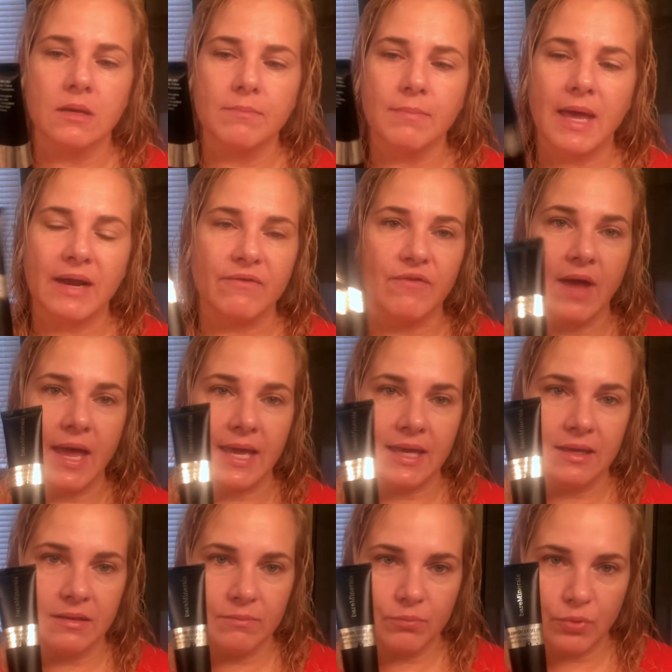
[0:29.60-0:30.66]

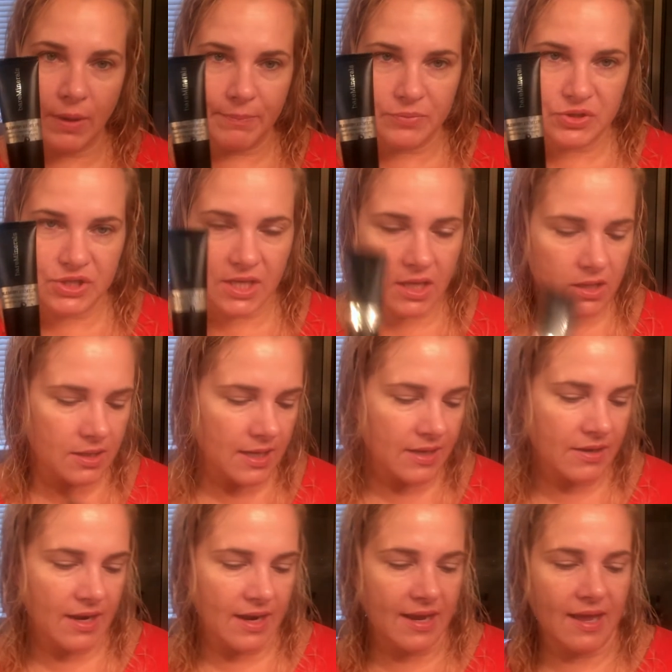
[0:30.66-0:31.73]
Mattifying Prep Gel, and
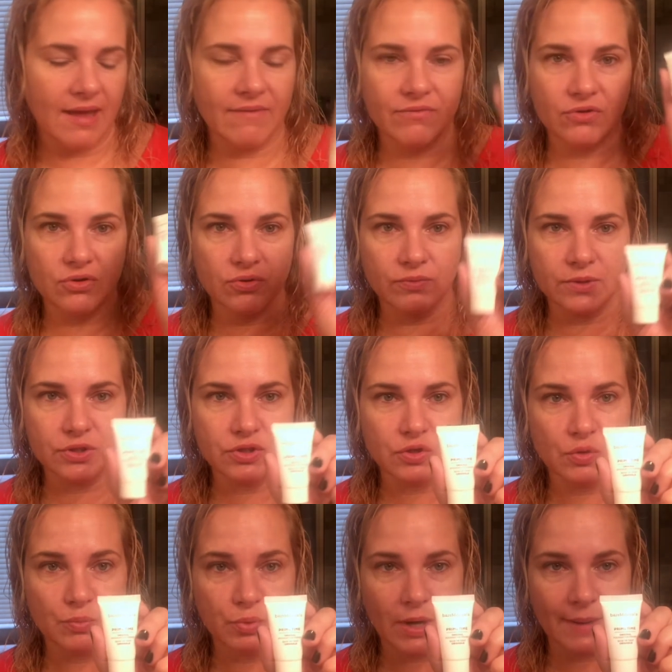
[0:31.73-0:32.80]
I have their
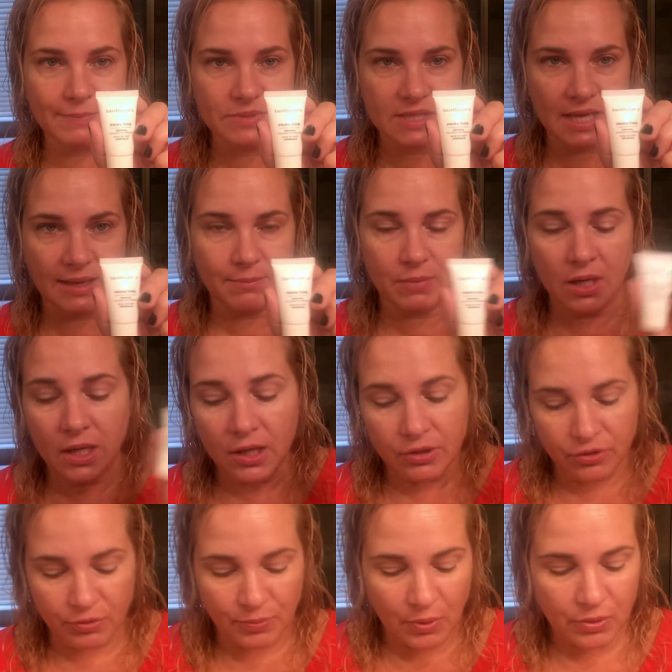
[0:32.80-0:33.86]
original Prime Time.
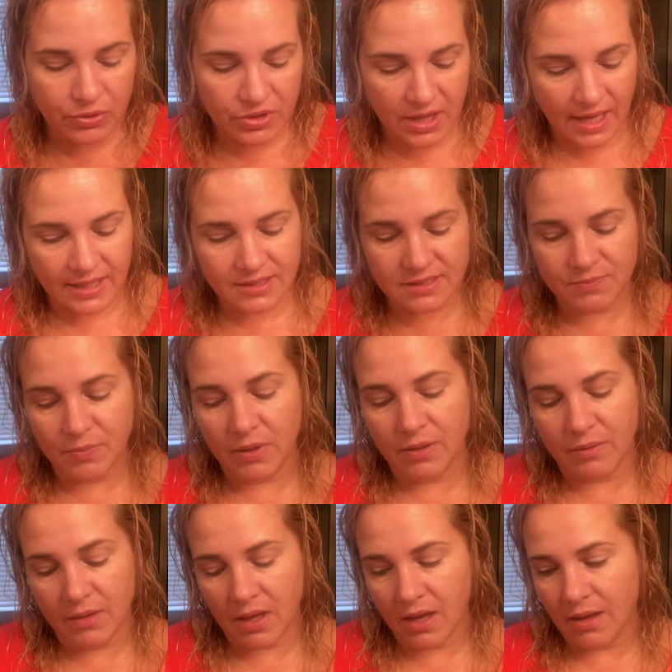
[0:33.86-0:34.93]
They're both nice,
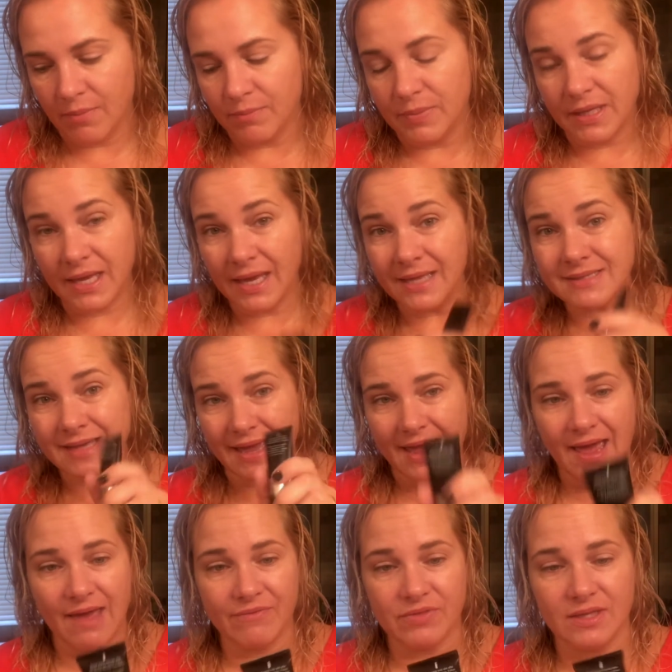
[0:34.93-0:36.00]
but because I
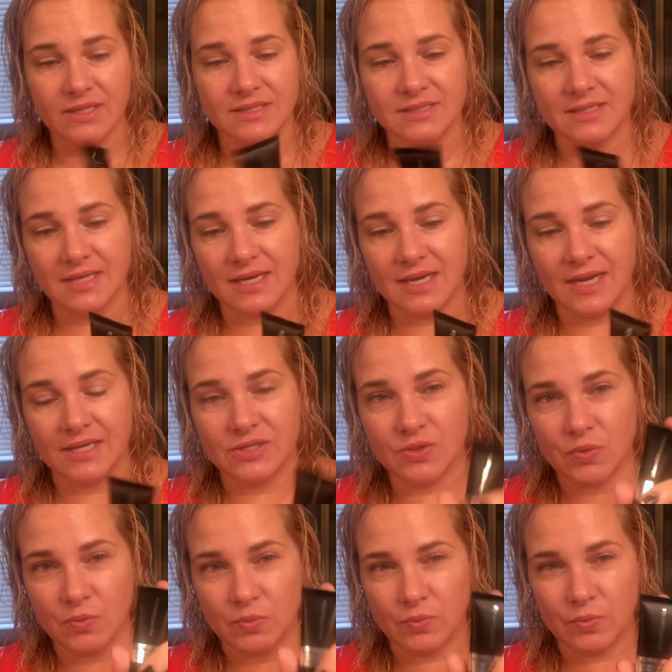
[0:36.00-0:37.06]
have this, and I
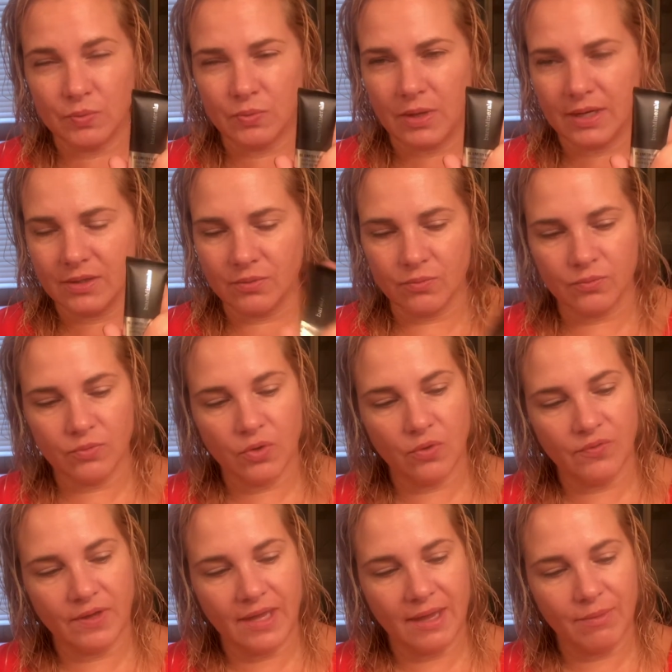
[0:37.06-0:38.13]
don't know if
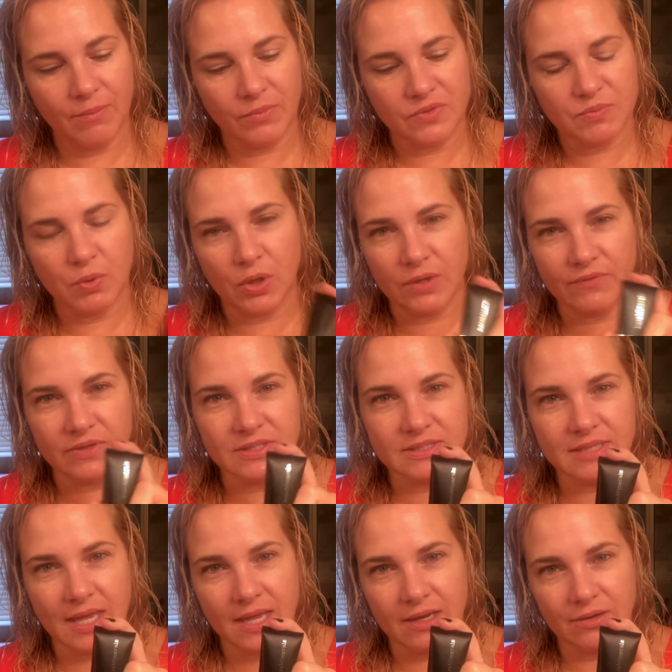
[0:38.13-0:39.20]
it came as part of a
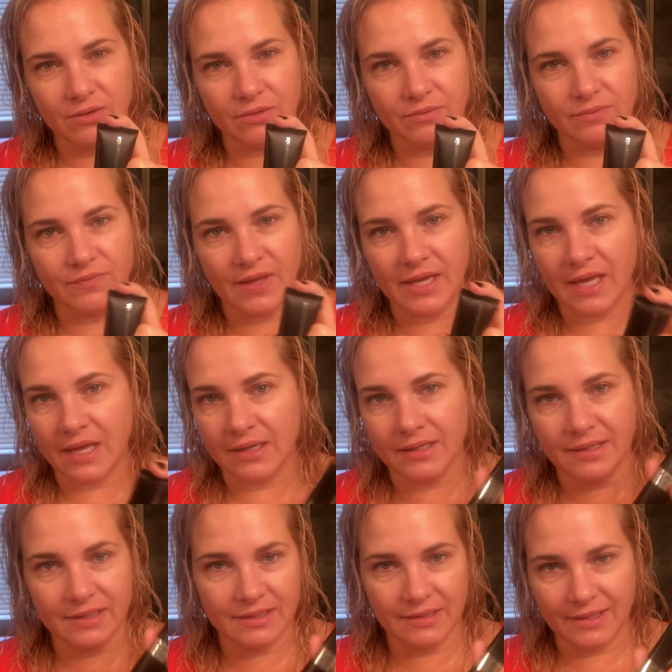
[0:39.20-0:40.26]
set or if I got
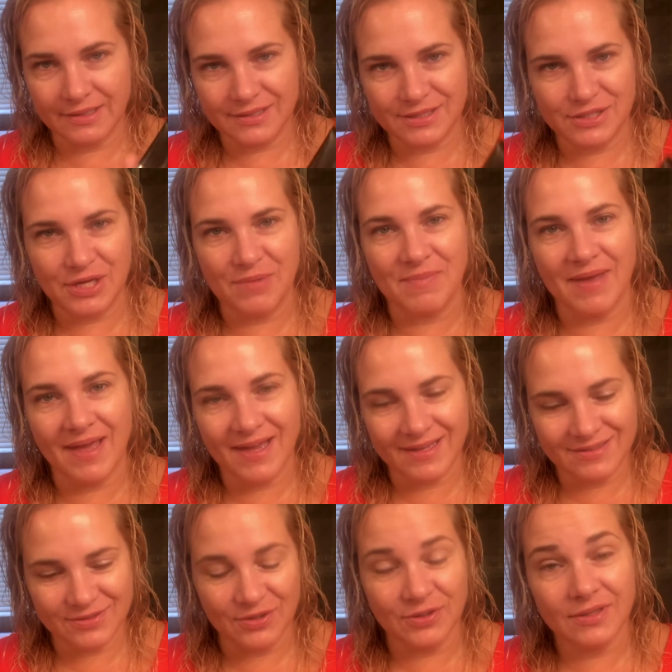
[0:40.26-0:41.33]
it at like TJ
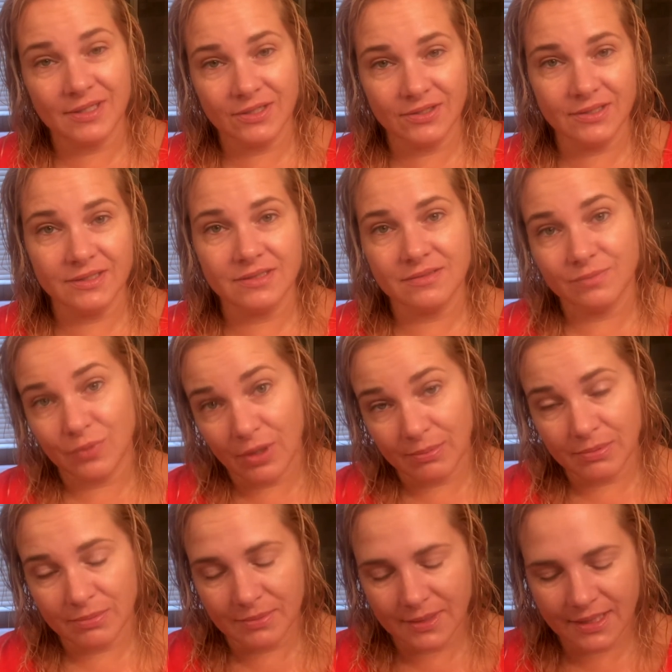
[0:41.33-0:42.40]
Maxx on clearance,
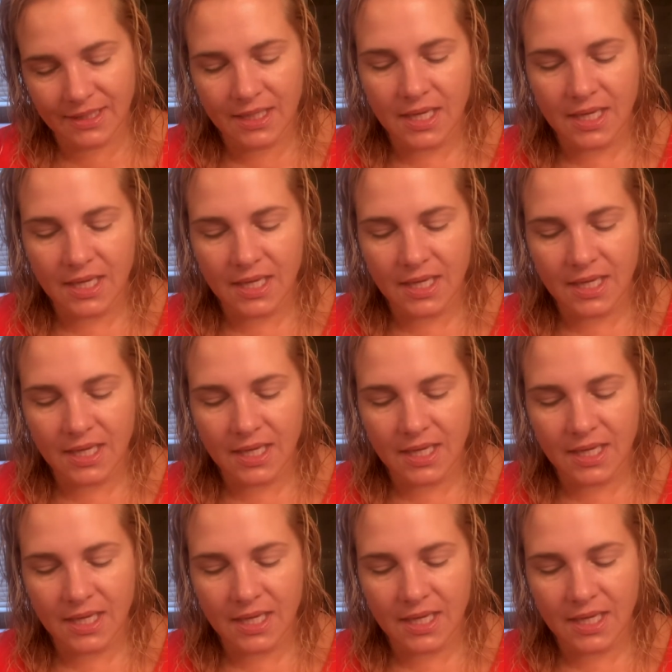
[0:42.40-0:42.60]
probably.